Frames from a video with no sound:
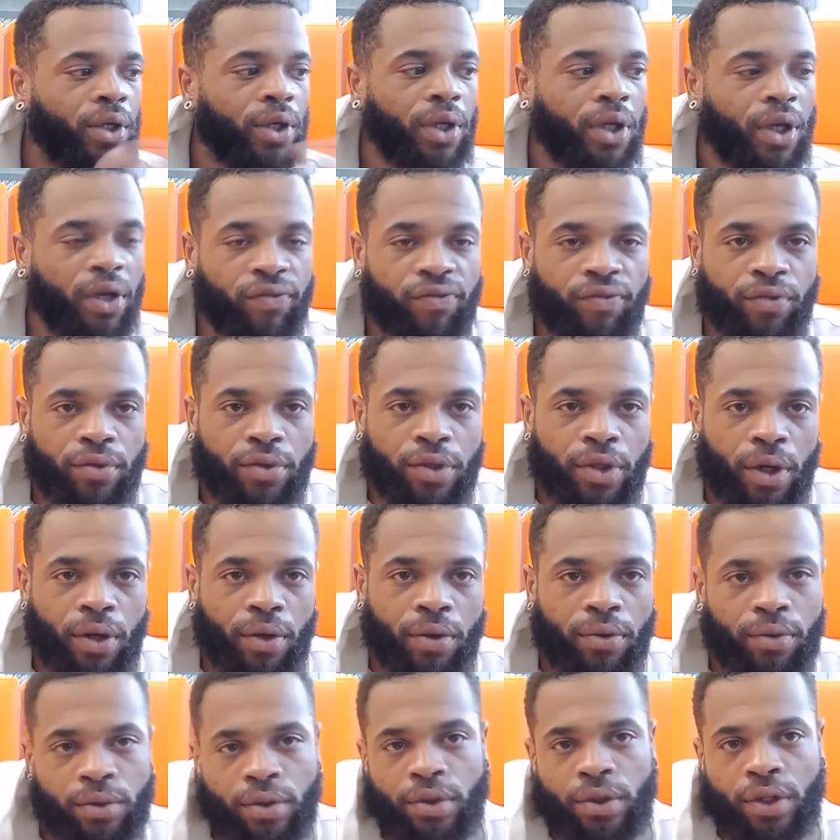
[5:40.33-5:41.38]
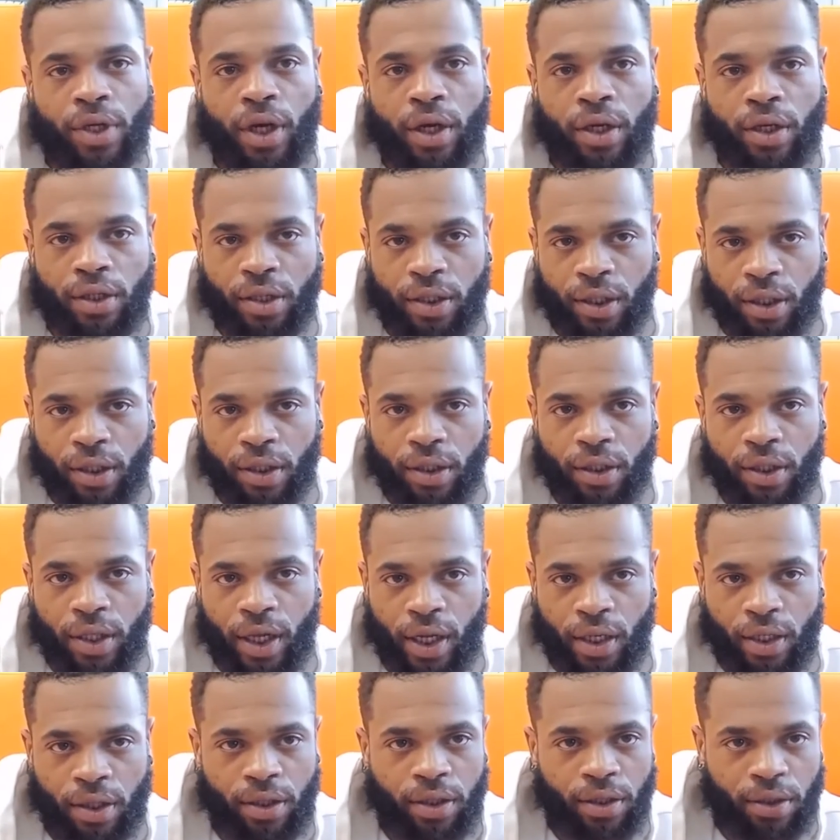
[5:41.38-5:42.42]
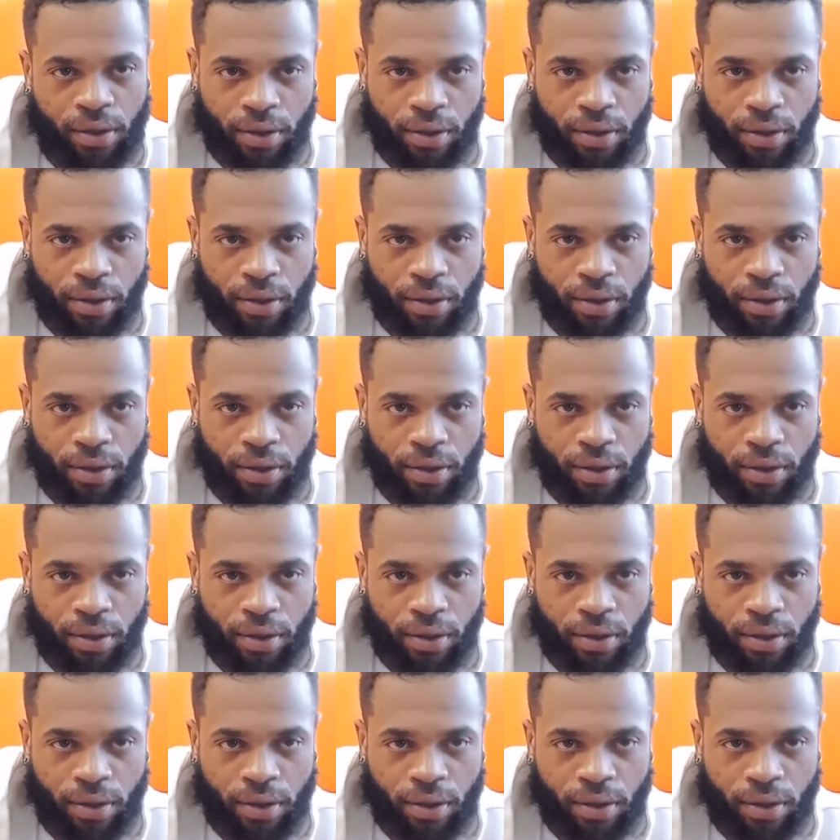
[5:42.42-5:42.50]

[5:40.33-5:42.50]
If you don't, you're not going to get good at it.